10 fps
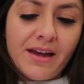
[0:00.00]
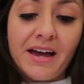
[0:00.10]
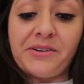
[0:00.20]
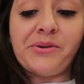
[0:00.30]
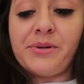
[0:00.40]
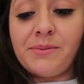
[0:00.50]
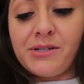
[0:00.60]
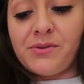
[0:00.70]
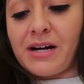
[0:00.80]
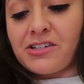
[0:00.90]
I don't know what I'm gonna
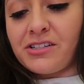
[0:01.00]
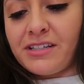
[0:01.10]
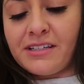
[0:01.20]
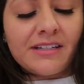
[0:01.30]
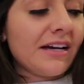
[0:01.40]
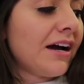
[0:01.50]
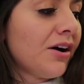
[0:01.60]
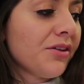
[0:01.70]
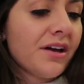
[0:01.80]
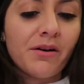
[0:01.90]
do actually.
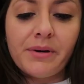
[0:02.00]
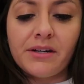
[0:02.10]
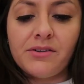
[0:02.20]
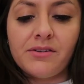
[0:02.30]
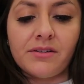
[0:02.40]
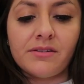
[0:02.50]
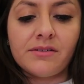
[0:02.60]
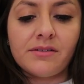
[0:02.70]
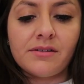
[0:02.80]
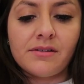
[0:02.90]
How the hell am I gonna do this?